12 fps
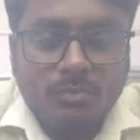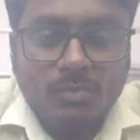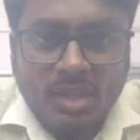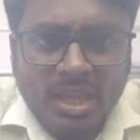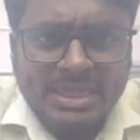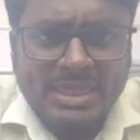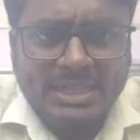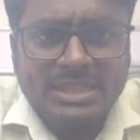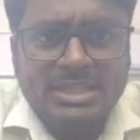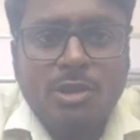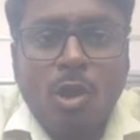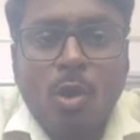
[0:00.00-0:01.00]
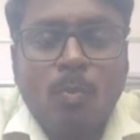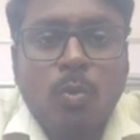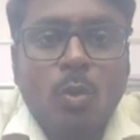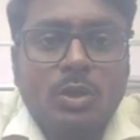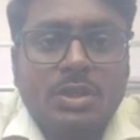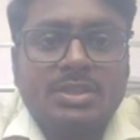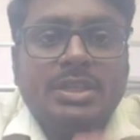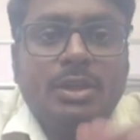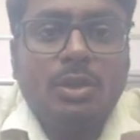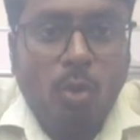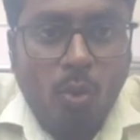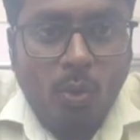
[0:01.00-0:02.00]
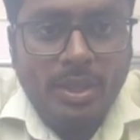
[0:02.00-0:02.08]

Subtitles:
that is port C lower